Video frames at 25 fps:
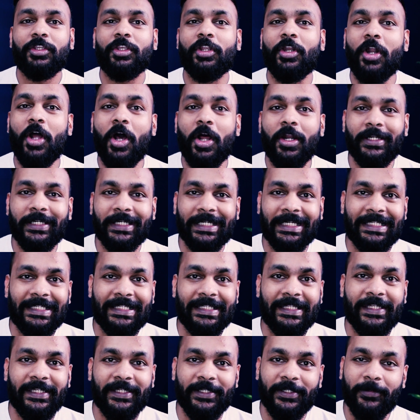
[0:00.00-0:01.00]
You're not
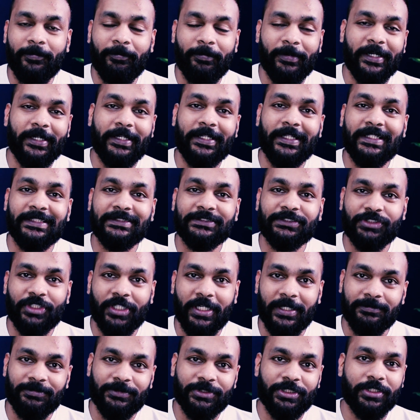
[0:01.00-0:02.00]
really interpreting
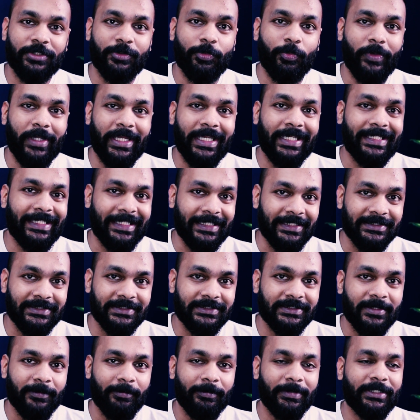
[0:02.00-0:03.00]
scripture the way it
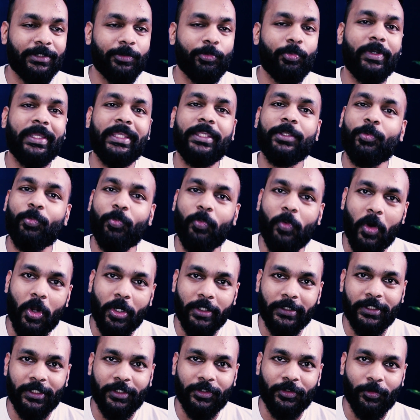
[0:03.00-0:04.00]
is, but the way you
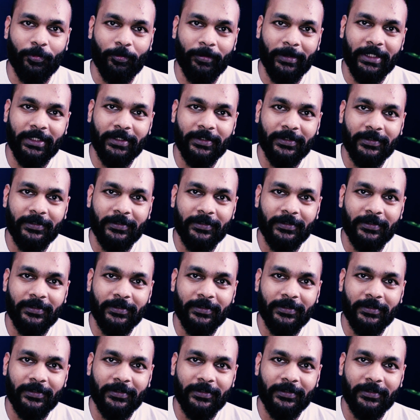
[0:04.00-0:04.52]
want it to be.